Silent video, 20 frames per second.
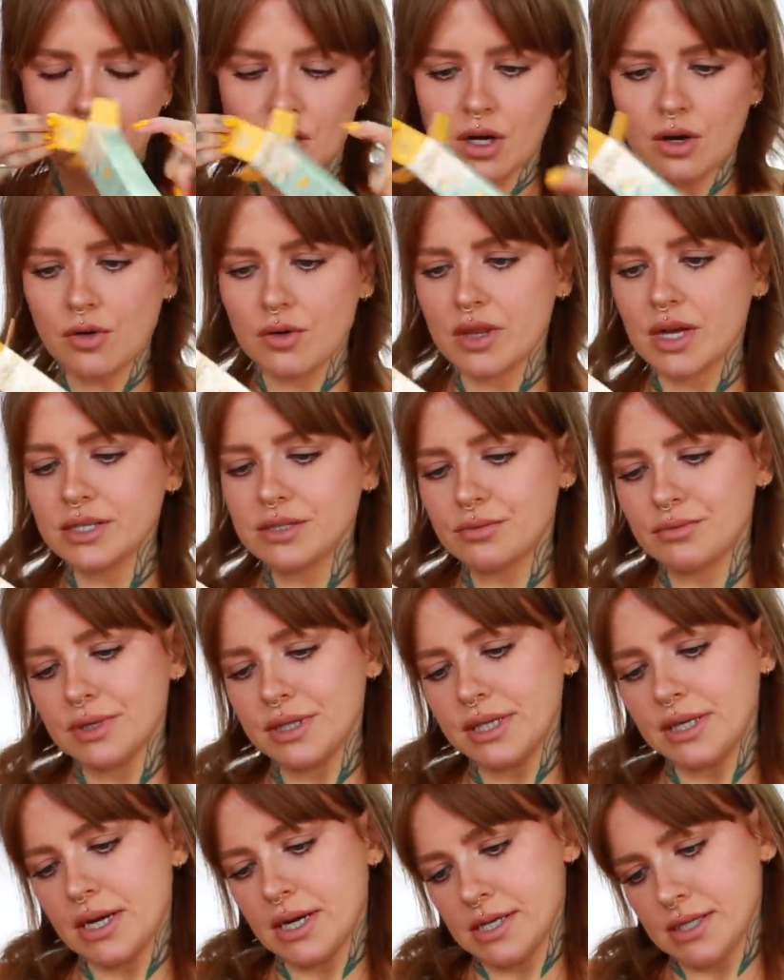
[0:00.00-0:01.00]
oh, that's
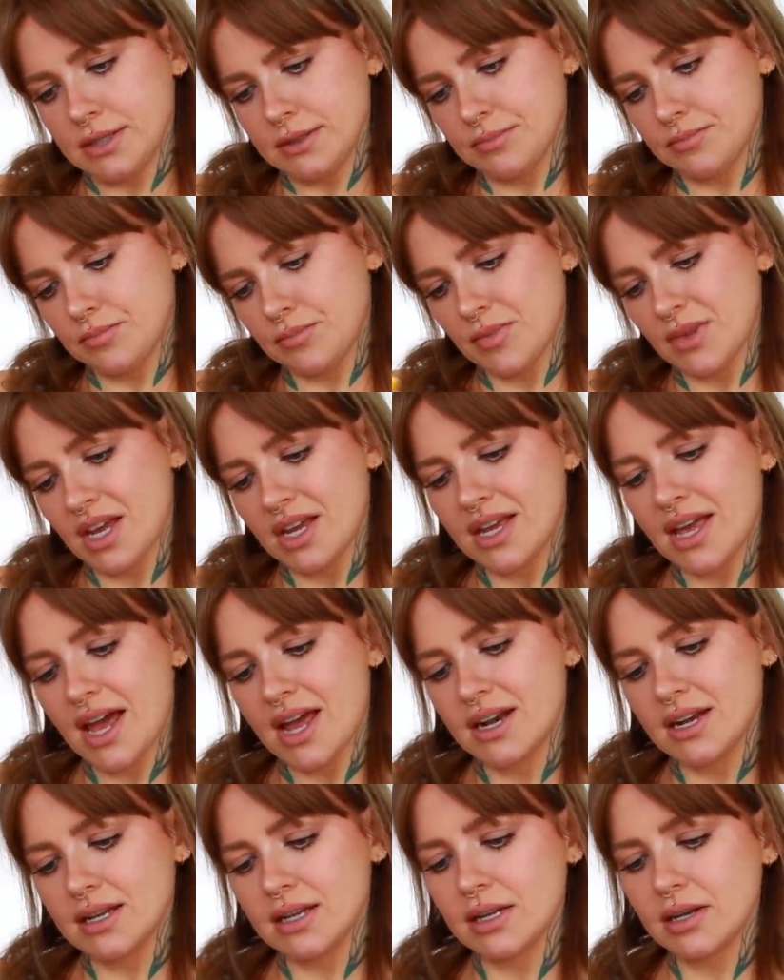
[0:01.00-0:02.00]
really nice.
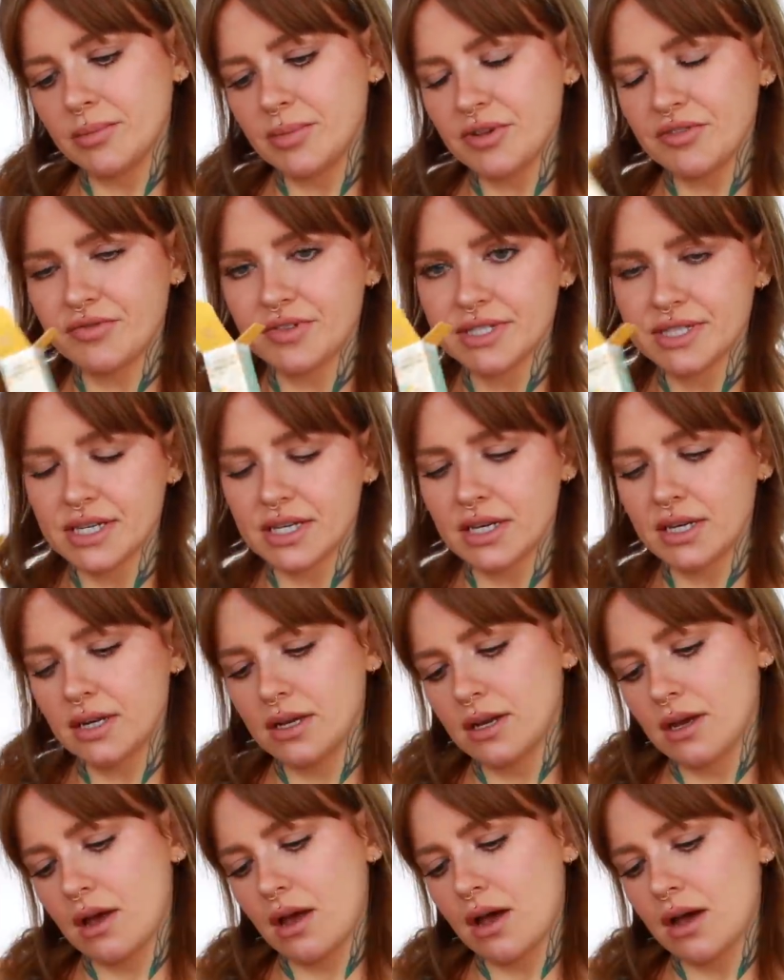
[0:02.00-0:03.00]
Again, a little bit fizzy.
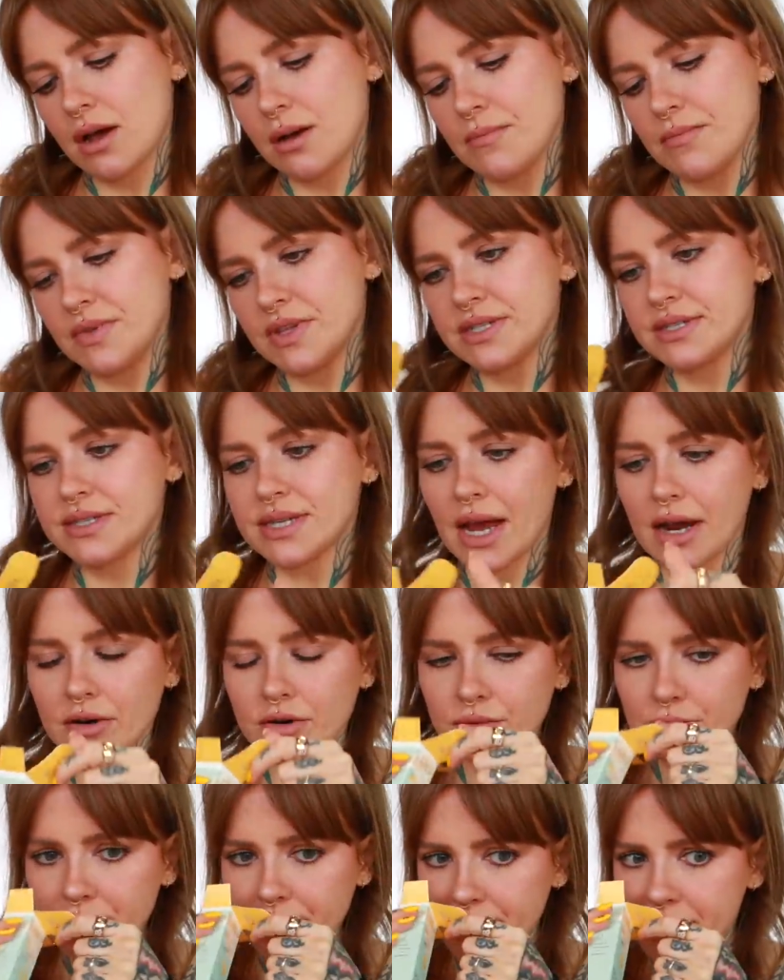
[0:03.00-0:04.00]
Um, the
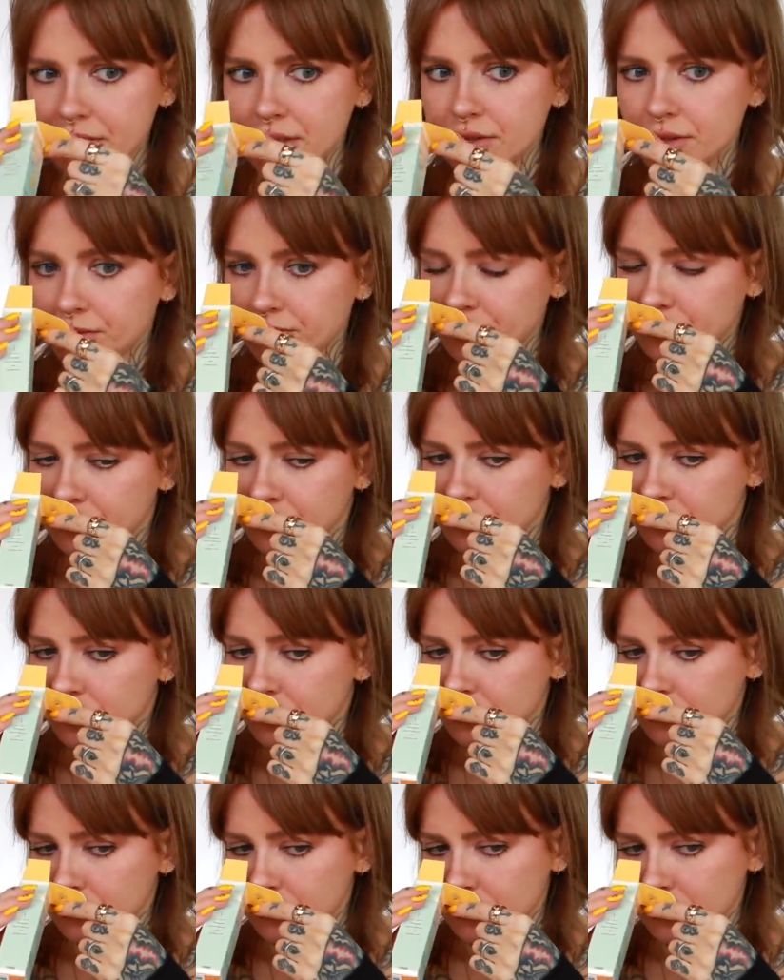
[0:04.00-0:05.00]
sandalwood is
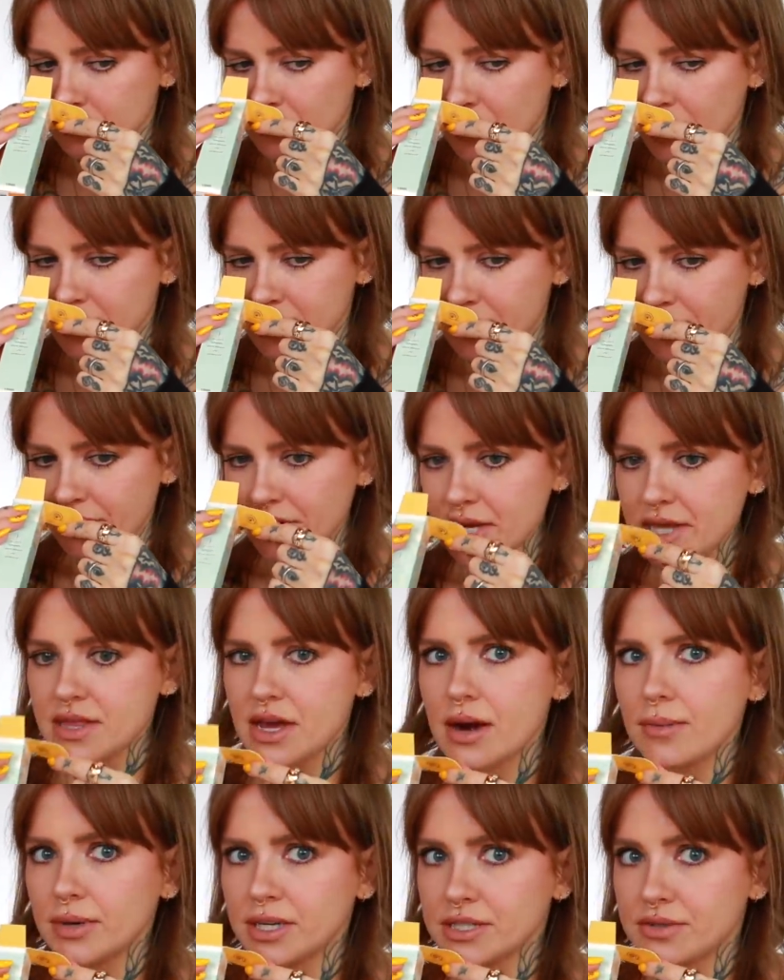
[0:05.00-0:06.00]
definitely
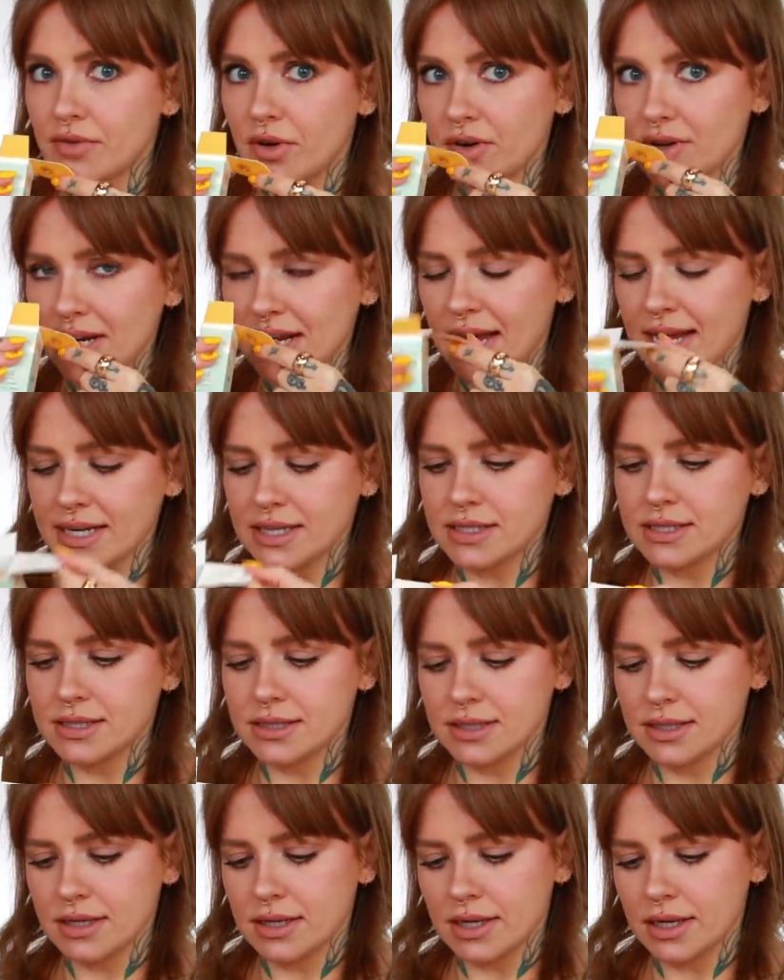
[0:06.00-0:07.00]
there, but it's very
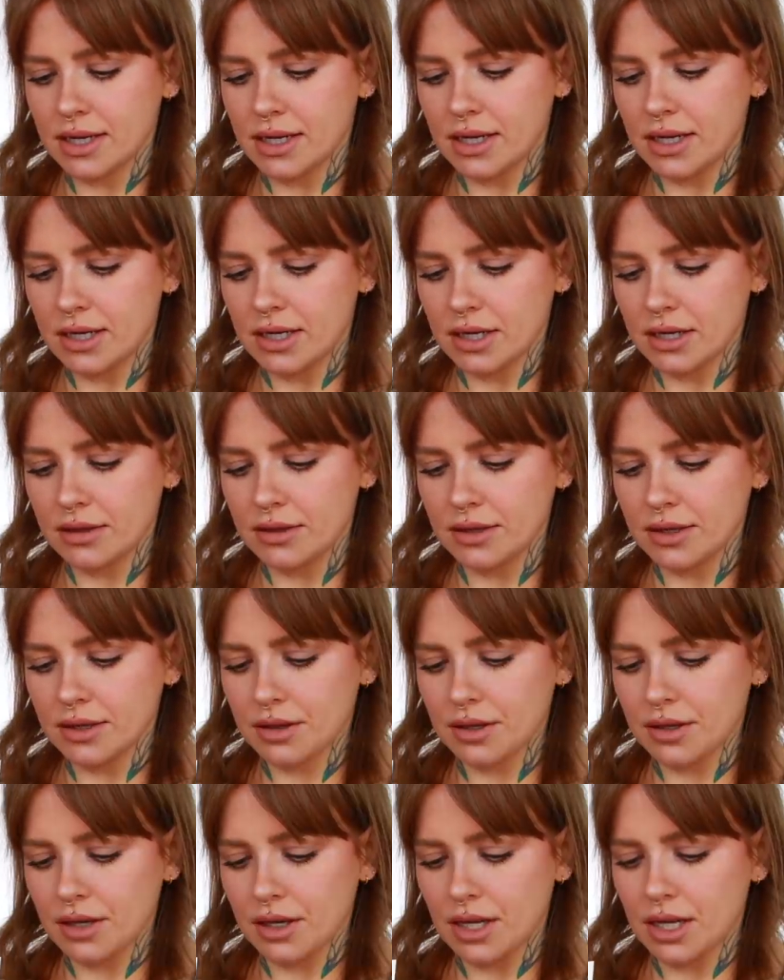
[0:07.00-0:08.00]
light. And I think
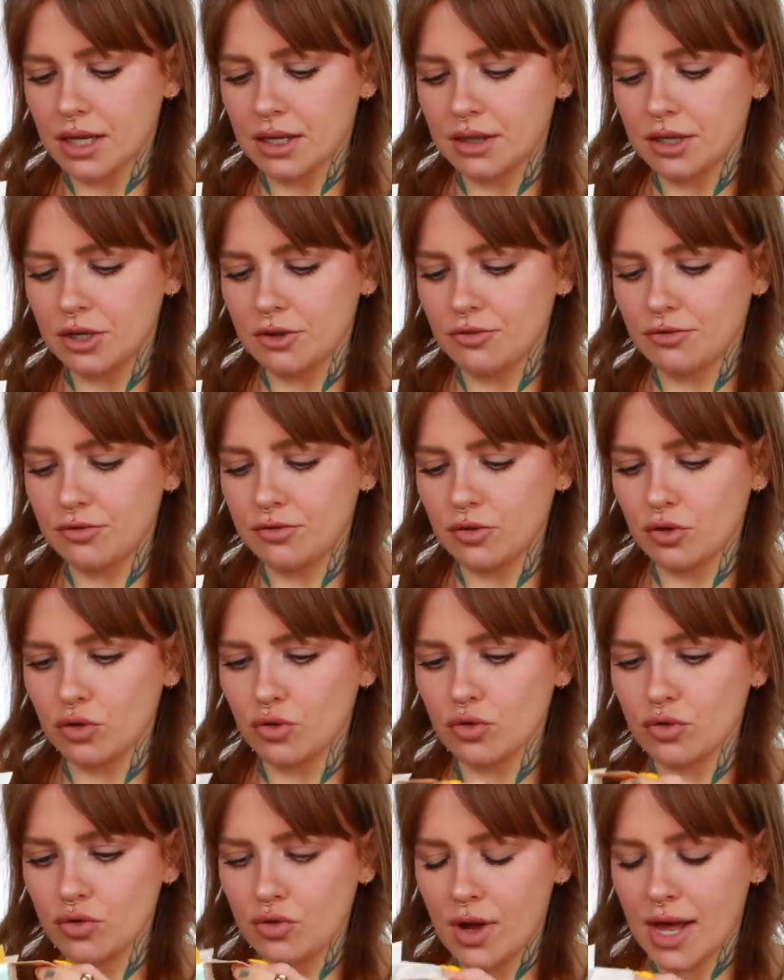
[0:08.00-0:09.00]
that like the
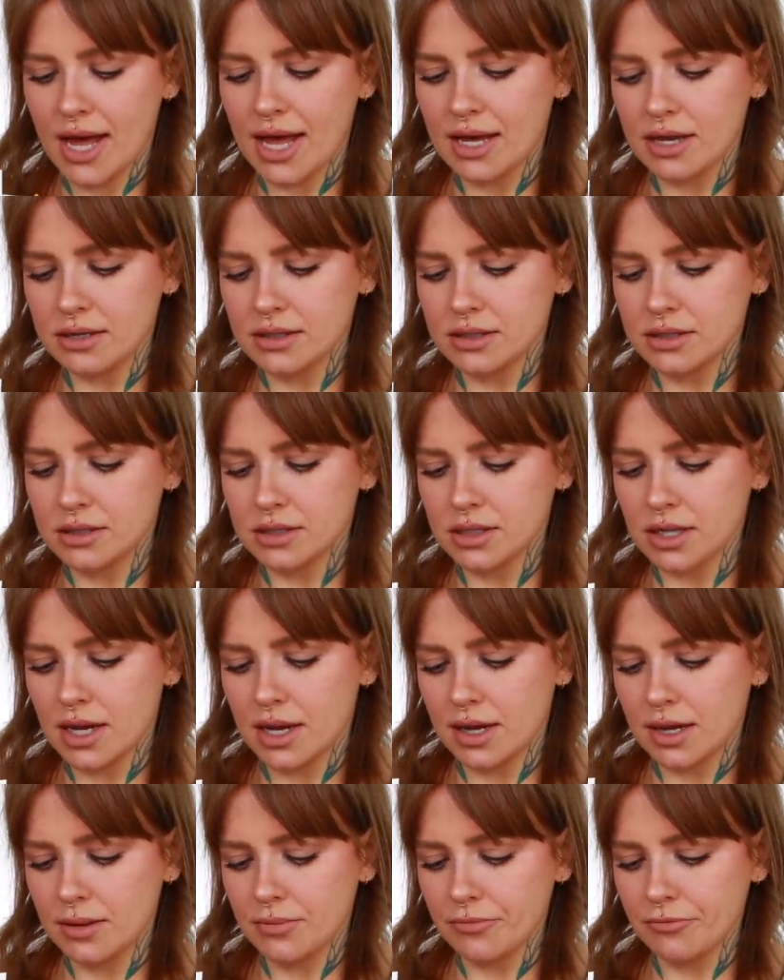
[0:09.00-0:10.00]
floral and
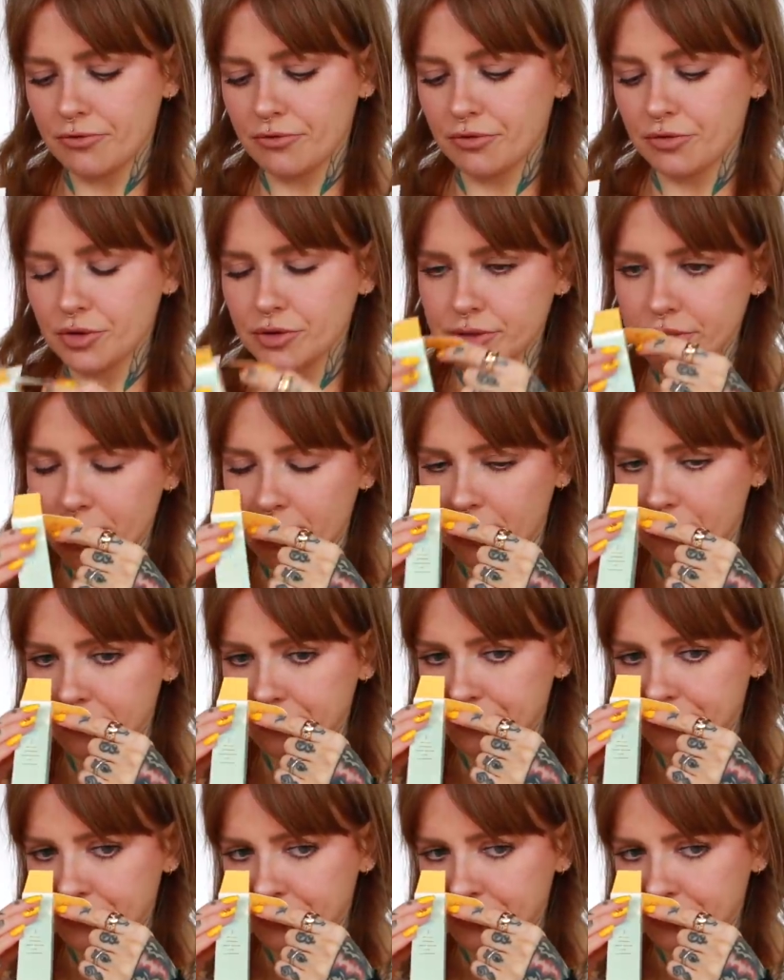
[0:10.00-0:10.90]
um, fruity